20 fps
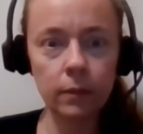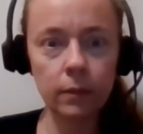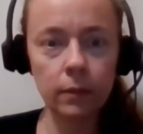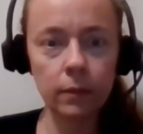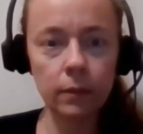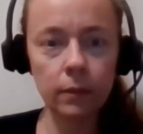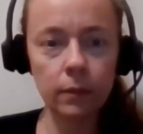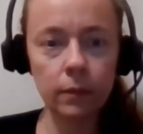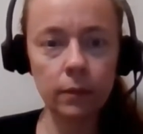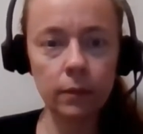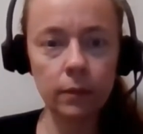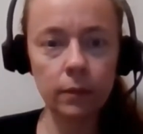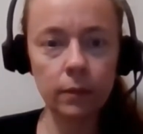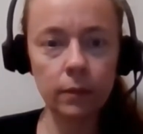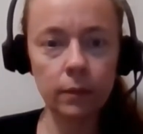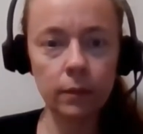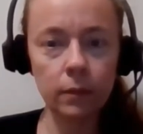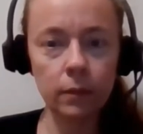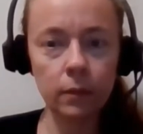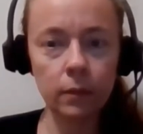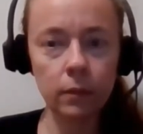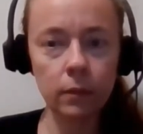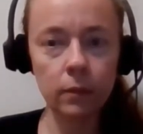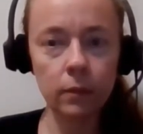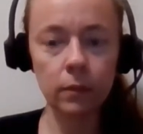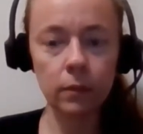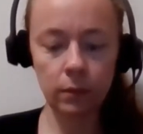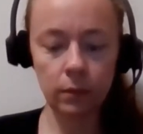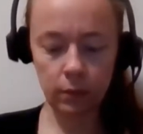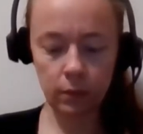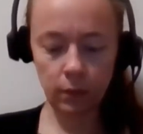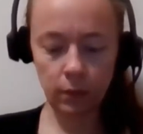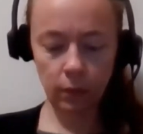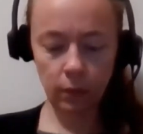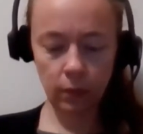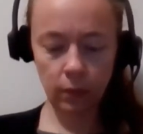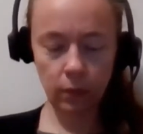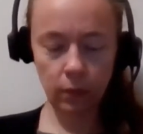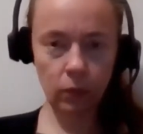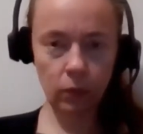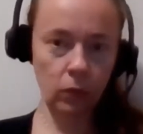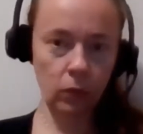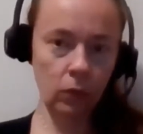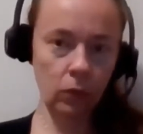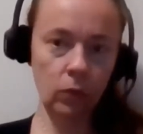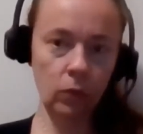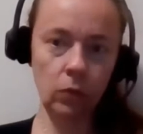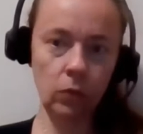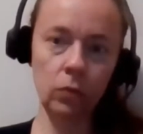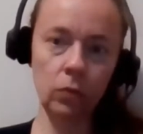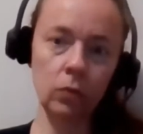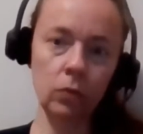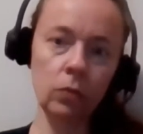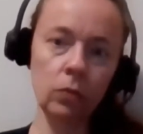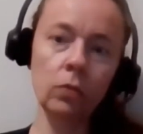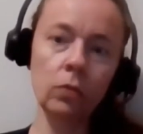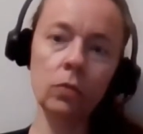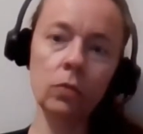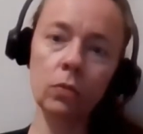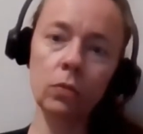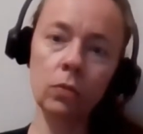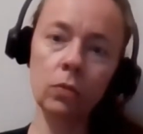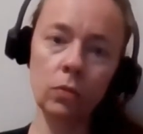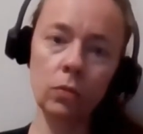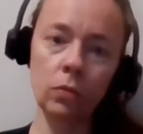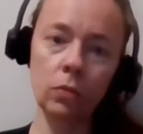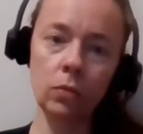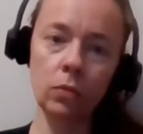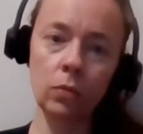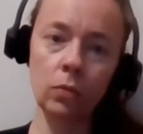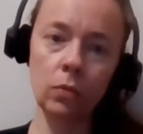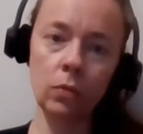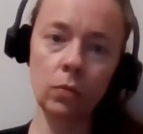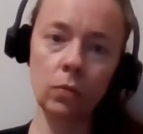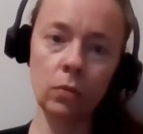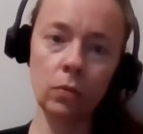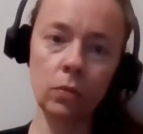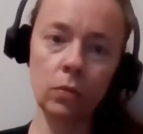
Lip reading: (not speaking)